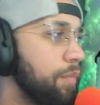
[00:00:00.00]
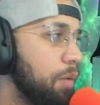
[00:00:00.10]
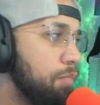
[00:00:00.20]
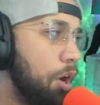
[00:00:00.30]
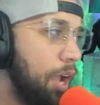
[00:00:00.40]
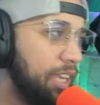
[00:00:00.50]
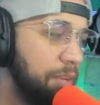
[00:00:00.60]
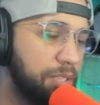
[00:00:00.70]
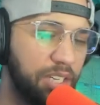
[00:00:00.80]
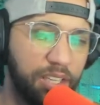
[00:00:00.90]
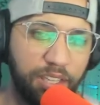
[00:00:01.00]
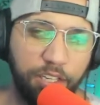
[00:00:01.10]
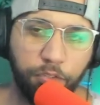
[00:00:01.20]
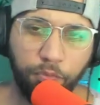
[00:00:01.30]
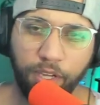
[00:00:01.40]
Bro, I keep seeing
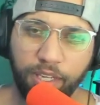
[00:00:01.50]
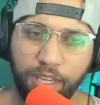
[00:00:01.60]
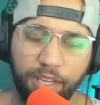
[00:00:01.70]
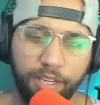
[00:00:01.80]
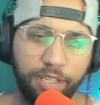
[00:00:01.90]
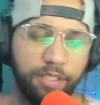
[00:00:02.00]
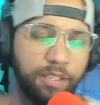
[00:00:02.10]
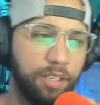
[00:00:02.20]
these fucking.